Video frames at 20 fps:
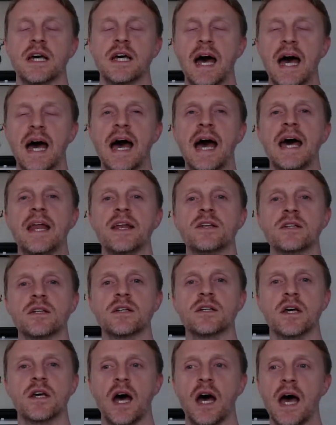and
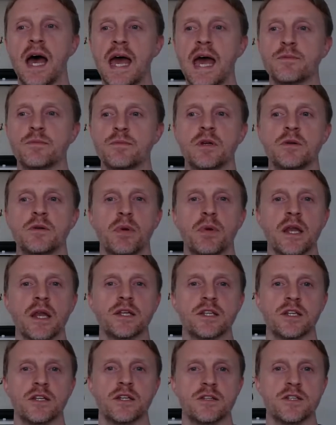Edmund Blunden.